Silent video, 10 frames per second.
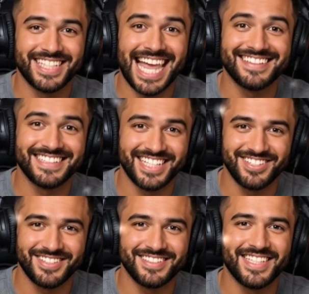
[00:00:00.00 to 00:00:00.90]
gas
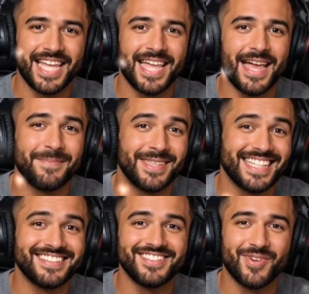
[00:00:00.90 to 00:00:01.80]
stations,
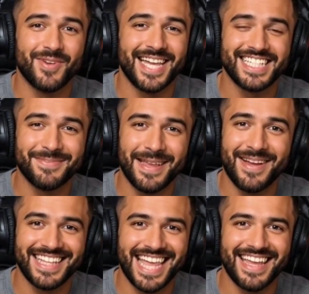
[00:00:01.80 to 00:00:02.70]
places you already spend
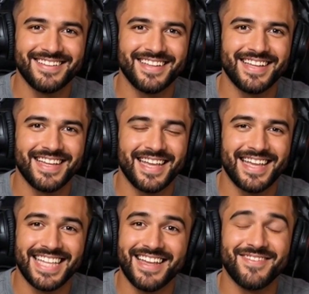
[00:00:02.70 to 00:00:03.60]
money at.
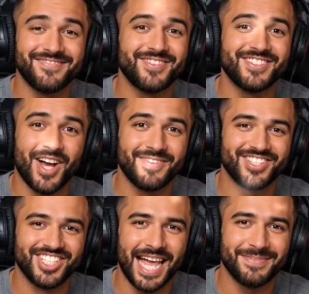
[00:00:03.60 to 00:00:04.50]
Even if you don't shop at